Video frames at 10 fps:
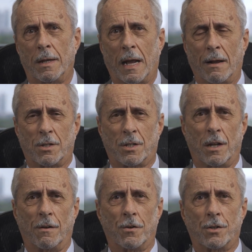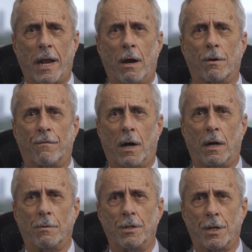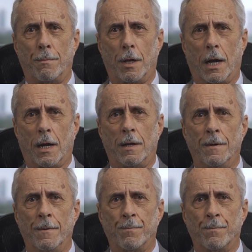I'd say in the first hour following CPI,